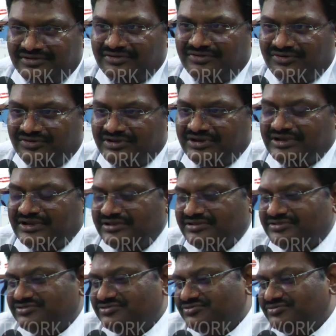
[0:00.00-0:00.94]
Okay,
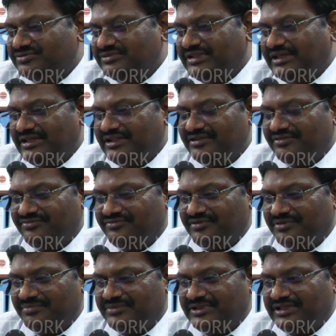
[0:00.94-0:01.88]
so then
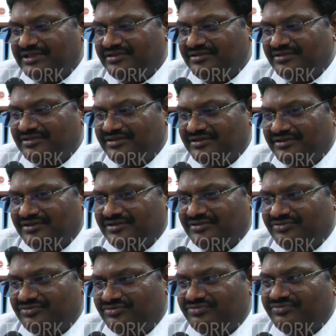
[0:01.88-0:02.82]
from there,
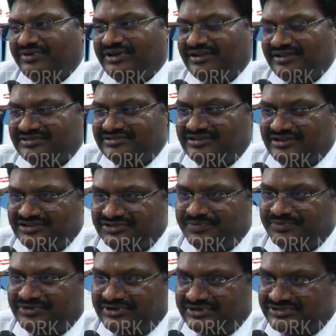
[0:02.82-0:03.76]
through various
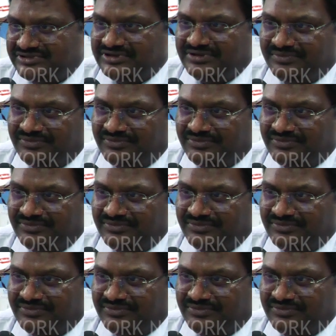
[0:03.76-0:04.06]
transportation